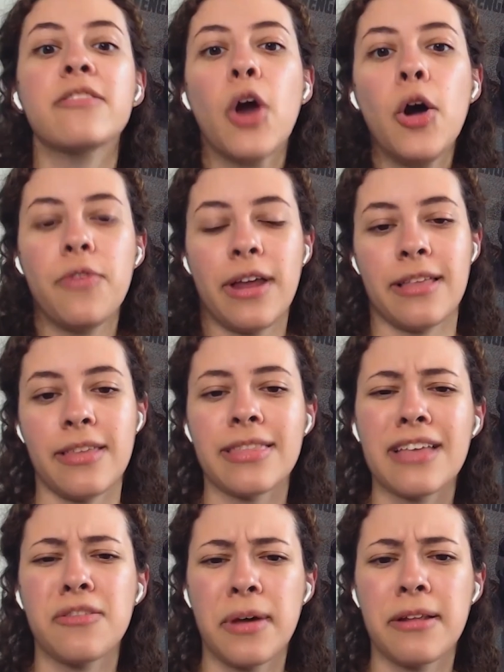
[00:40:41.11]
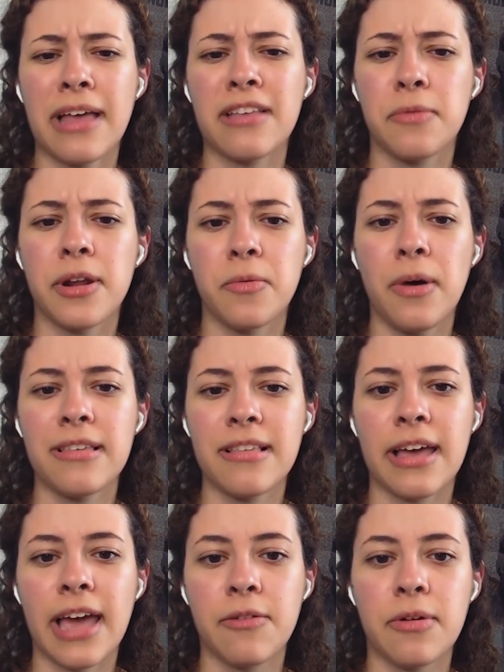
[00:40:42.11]
COVID, I think that's what that's what it was.
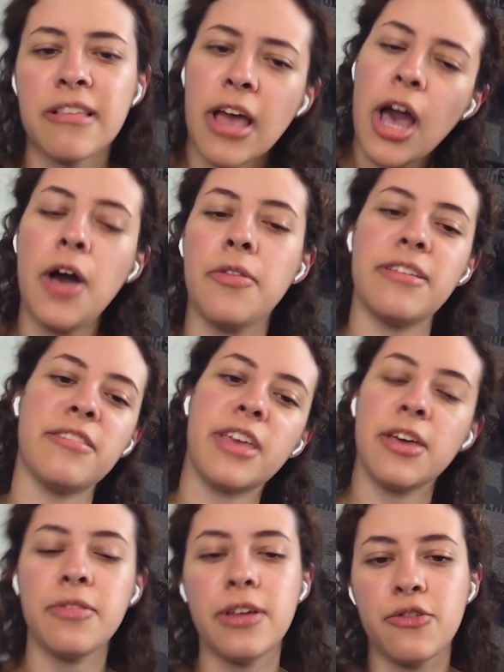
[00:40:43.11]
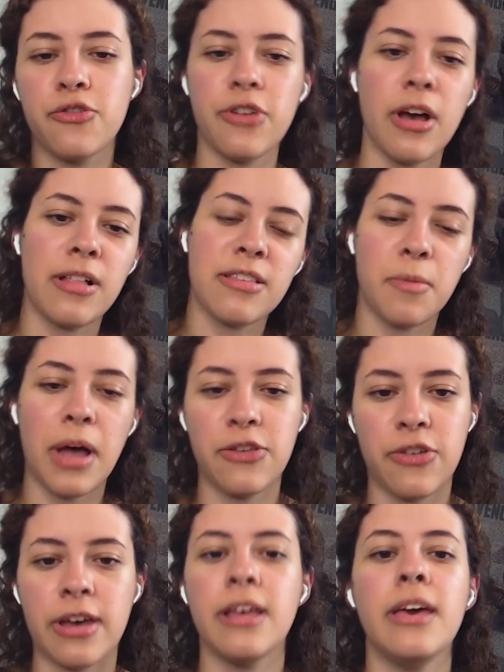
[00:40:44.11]
Like everyone's like, "Oh, this cute little show, let's watch
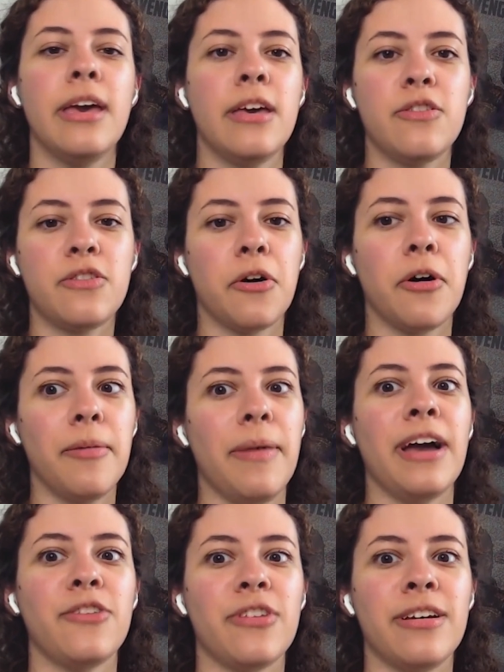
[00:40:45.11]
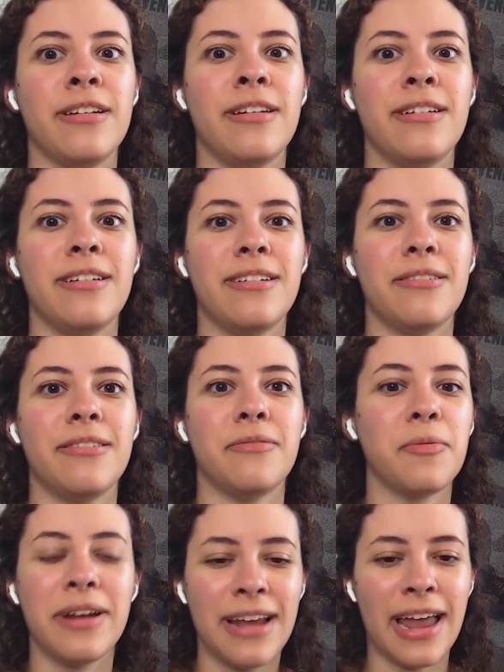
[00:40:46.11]
it." So imagine we
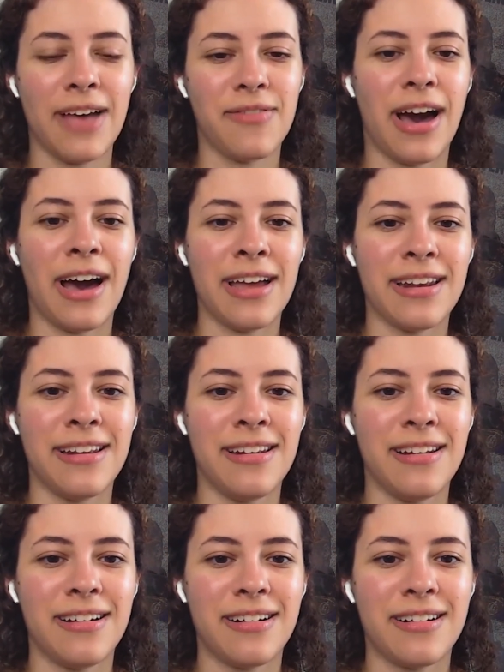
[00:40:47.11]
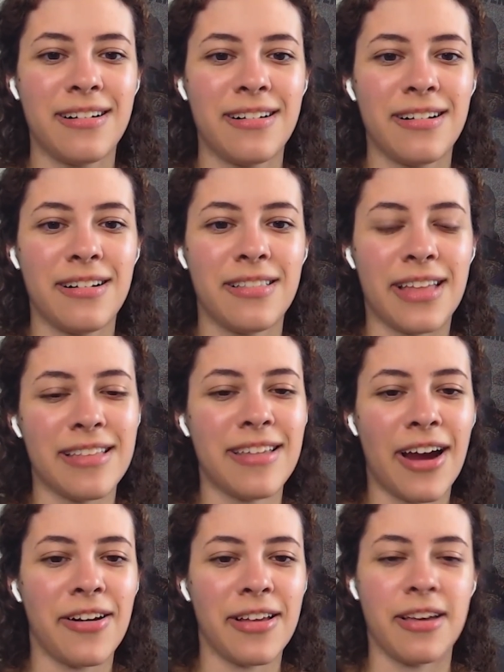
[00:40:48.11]
would not have gotten the
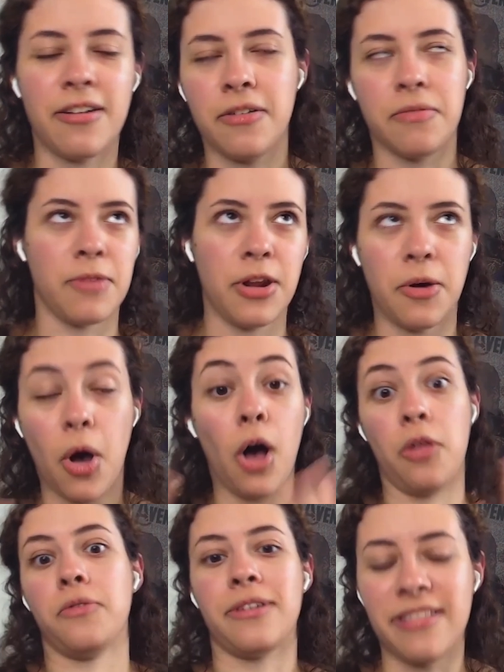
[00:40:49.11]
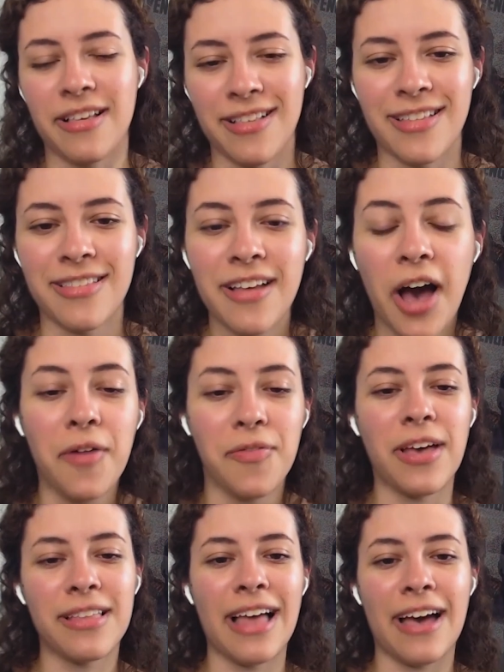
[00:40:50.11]
entirety, you know, all three seasons of
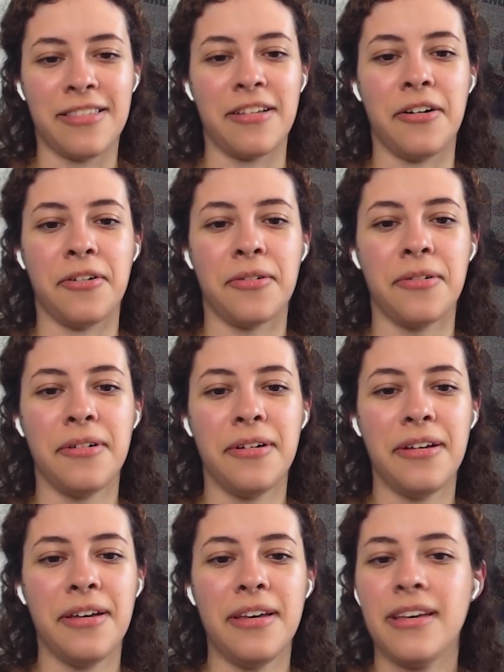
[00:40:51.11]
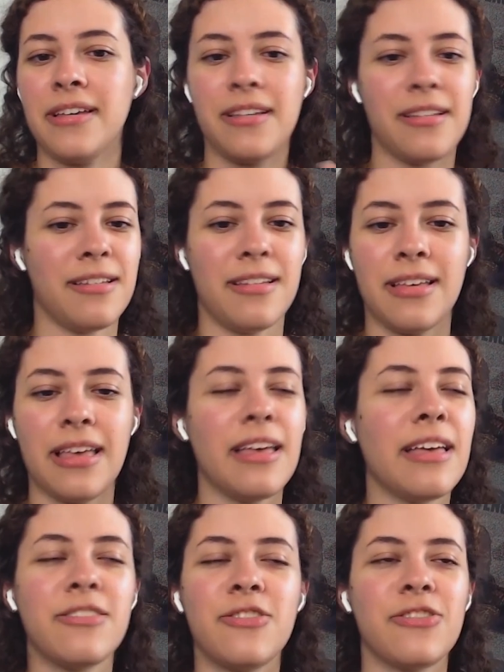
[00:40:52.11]
Ted Lasso. It,
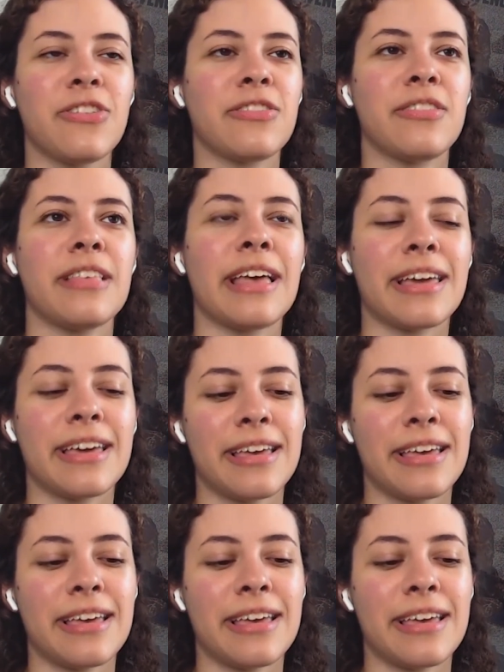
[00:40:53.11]
it's just like